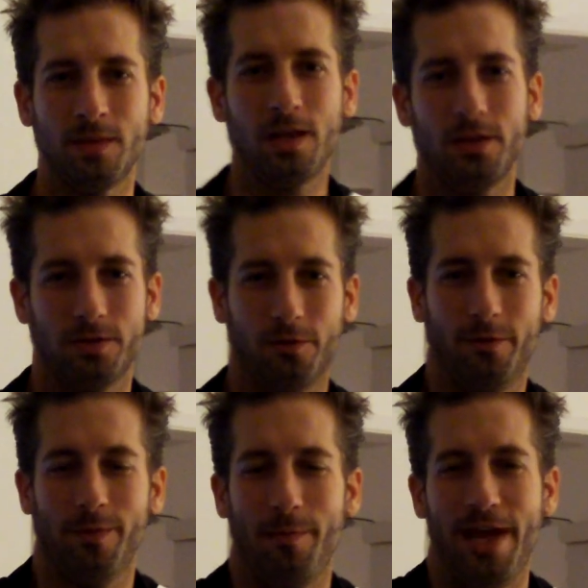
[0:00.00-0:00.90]
So from
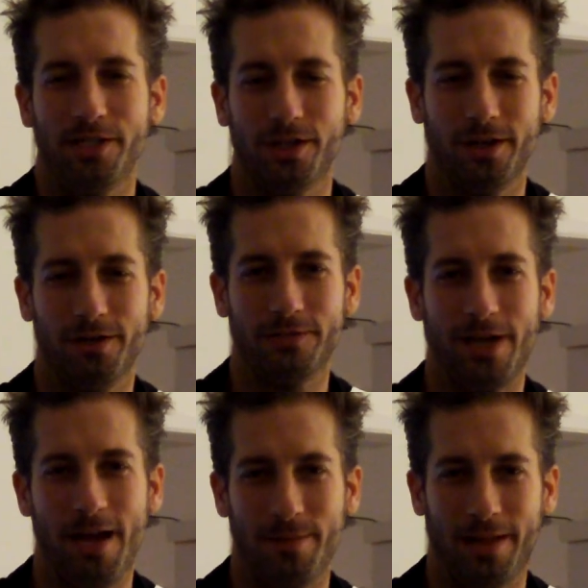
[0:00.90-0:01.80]
the magic of
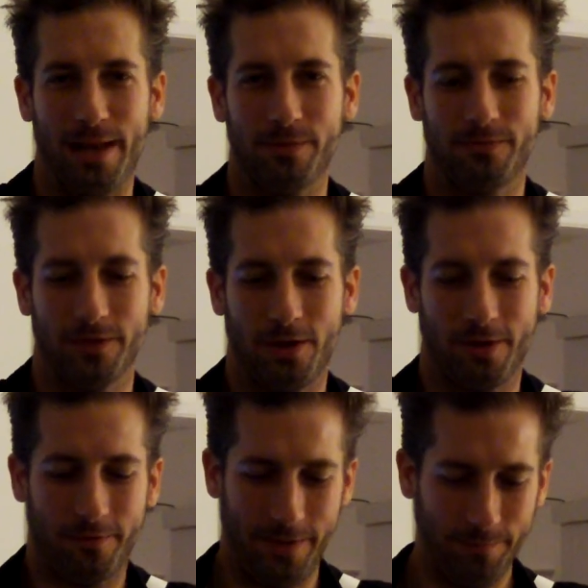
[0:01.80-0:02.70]
time-elapse
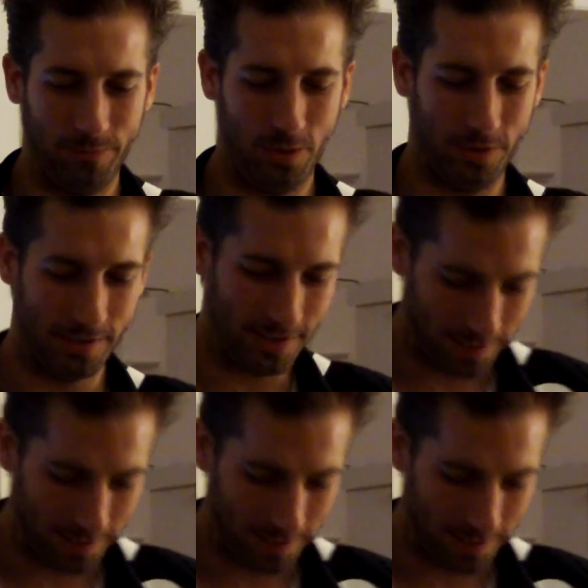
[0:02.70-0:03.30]
photography, you can see